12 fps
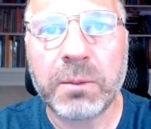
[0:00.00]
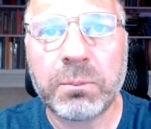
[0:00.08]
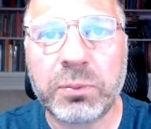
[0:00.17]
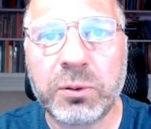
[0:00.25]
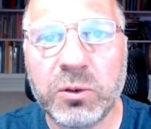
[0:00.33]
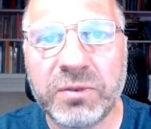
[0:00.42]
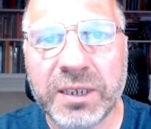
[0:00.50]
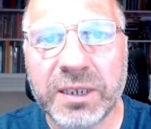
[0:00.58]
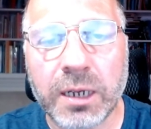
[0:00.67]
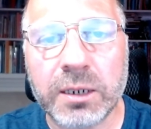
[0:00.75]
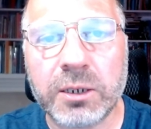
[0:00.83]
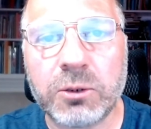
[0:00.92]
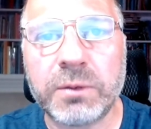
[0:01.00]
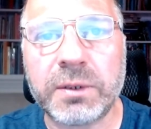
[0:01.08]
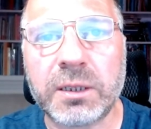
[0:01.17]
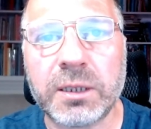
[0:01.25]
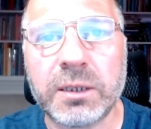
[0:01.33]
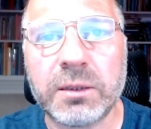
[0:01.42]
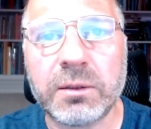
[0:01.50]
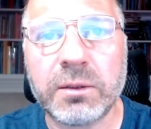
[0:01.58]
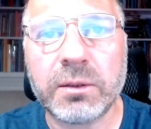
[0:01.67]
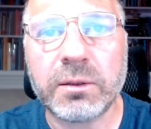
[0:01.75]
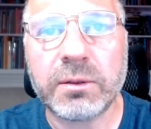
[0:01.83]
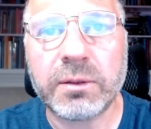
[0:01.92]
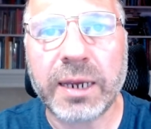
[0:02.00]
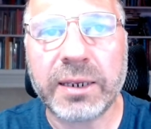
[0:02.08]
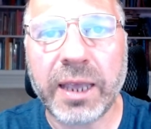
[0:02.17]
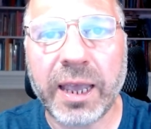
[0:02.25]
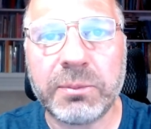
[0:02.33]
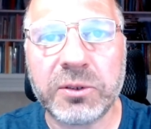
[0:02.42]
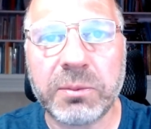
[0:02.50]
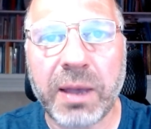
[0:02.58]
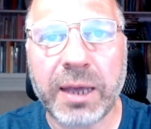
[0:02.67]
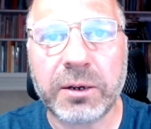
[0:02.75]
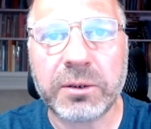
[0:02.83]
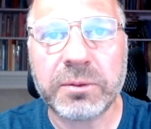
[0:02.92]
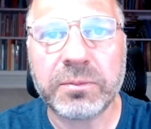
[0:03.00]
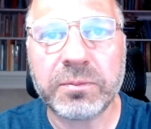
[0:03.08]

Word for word: proving unequivocally that cables matter.